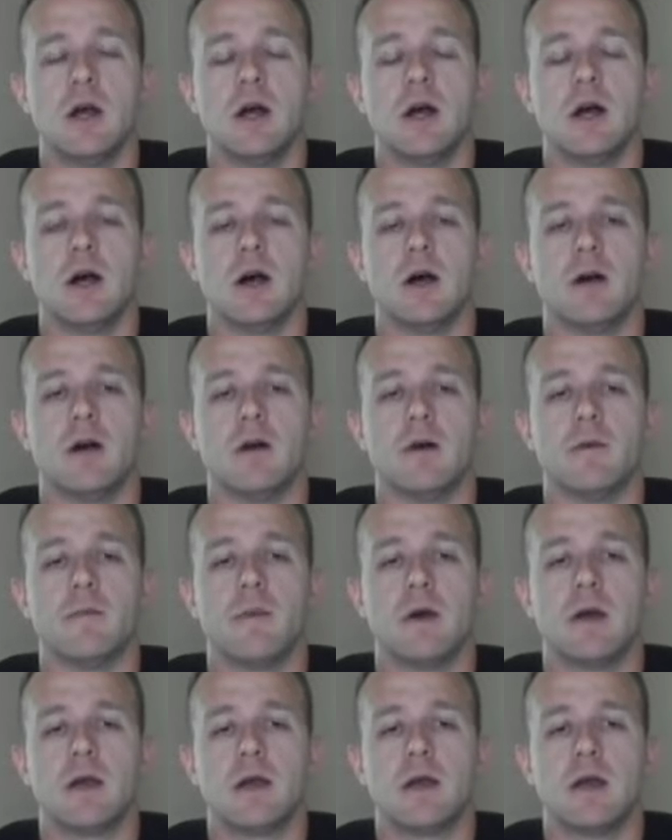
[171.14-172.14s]
I
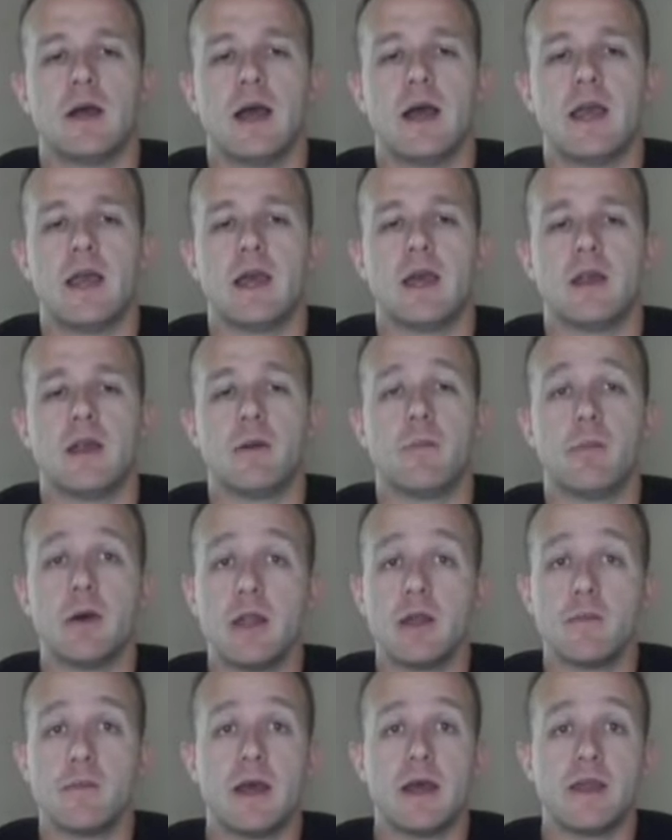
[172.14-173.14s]
had a buddy of
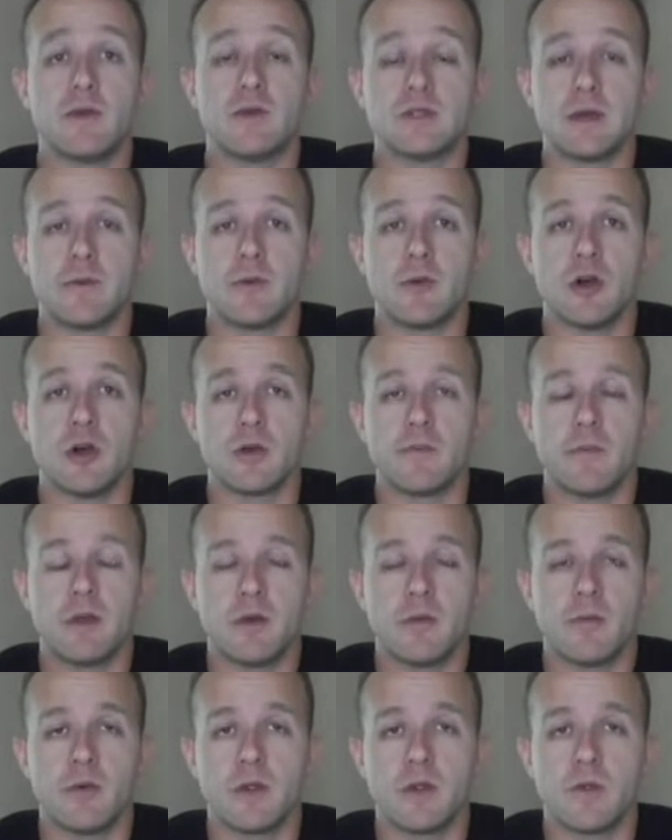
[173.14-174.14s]
mine who was able to hook me up
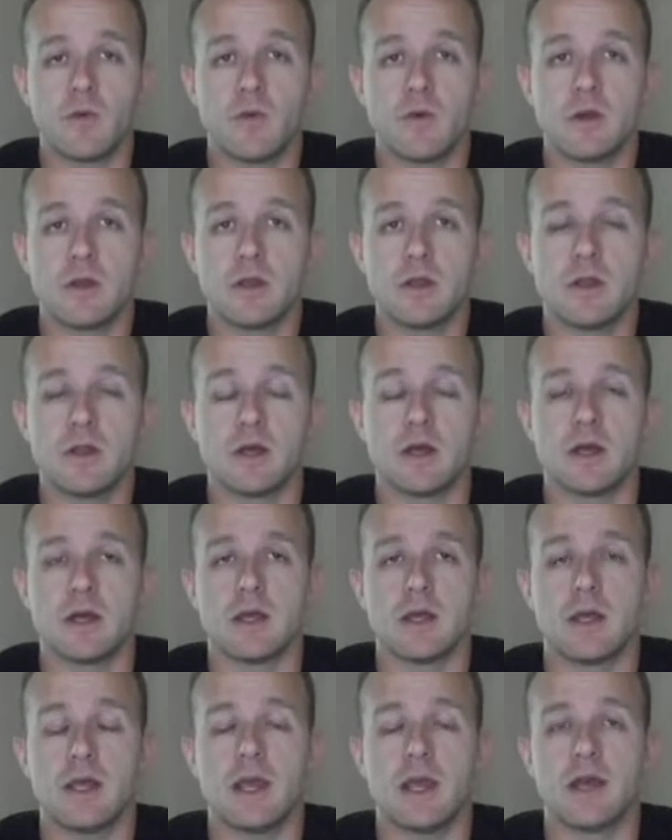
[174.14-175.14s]
with one.
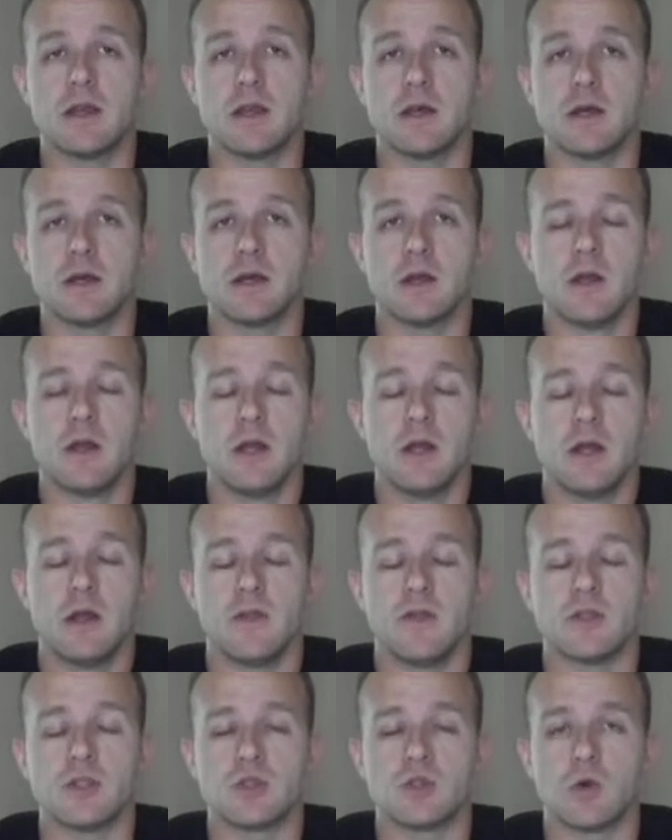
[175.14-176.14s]
He had the
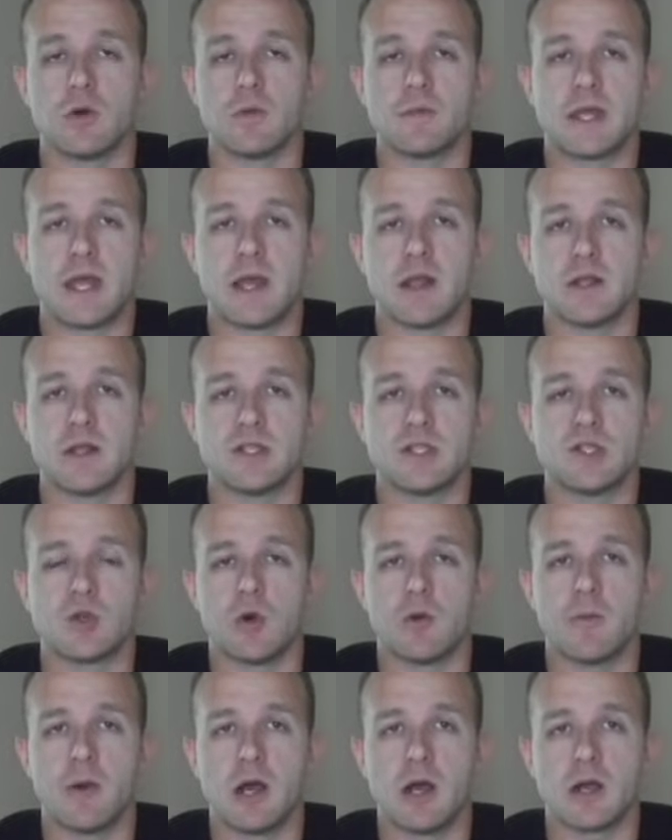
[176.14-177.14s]
Storm Talon
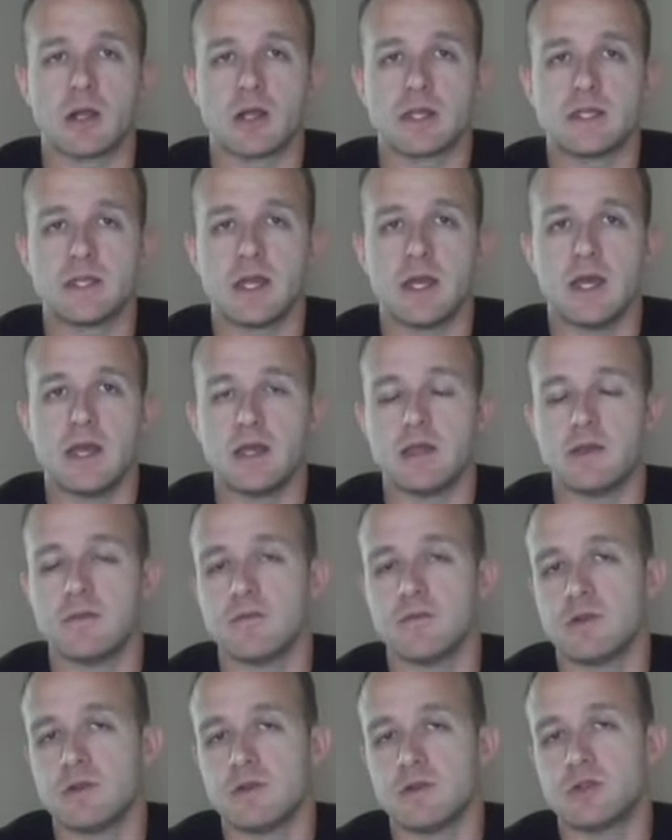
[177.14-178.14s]
Stormhawk set,
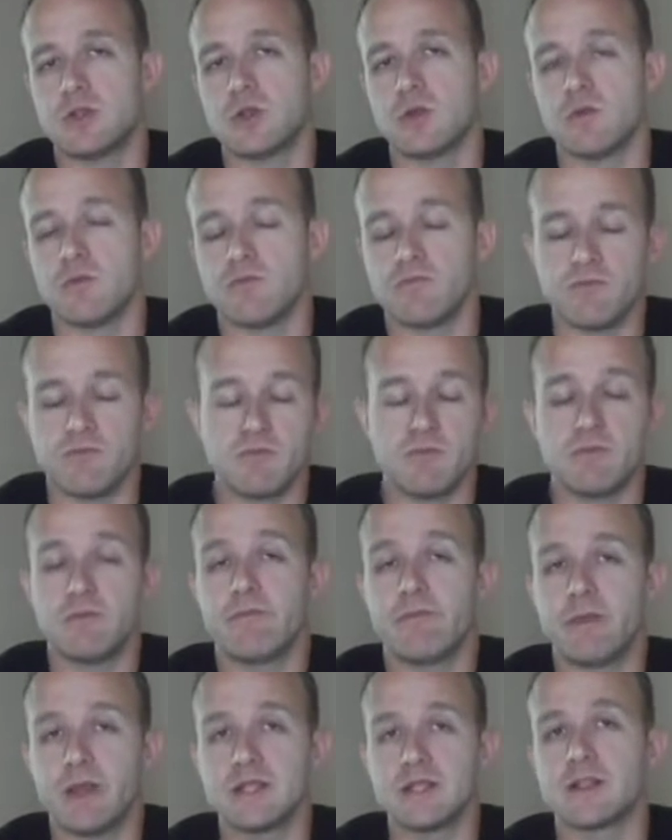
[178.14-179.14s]
and so
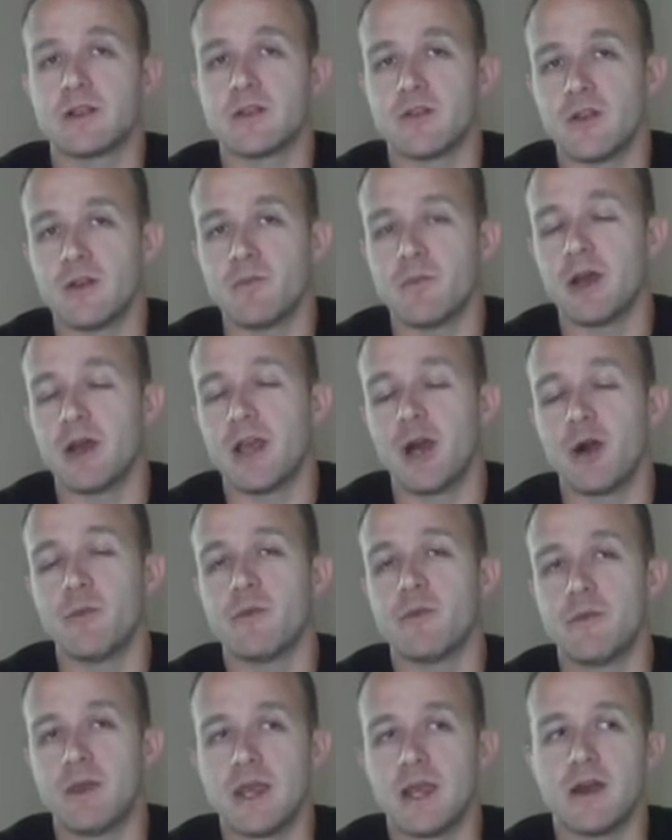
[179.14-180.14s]
basically by helping
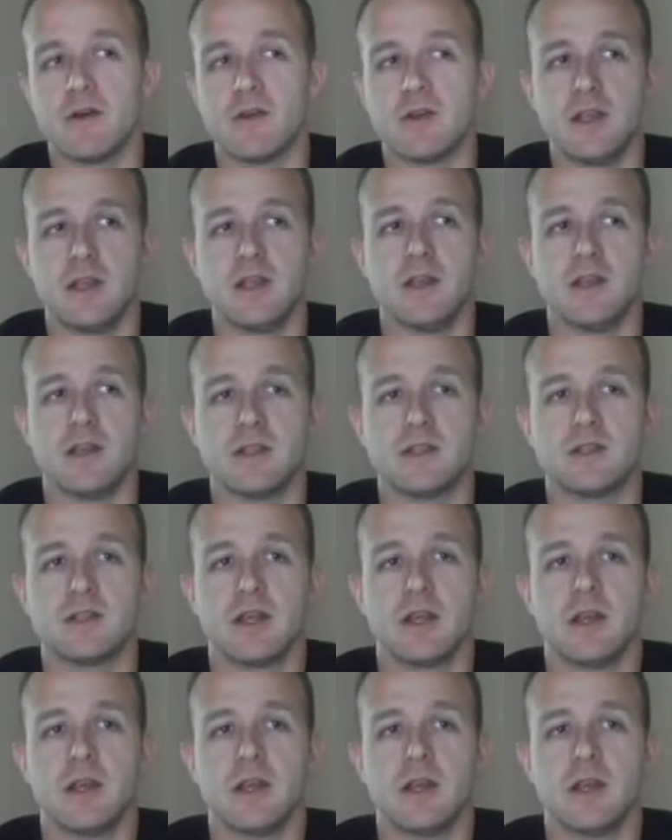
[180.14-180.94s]
me out, he has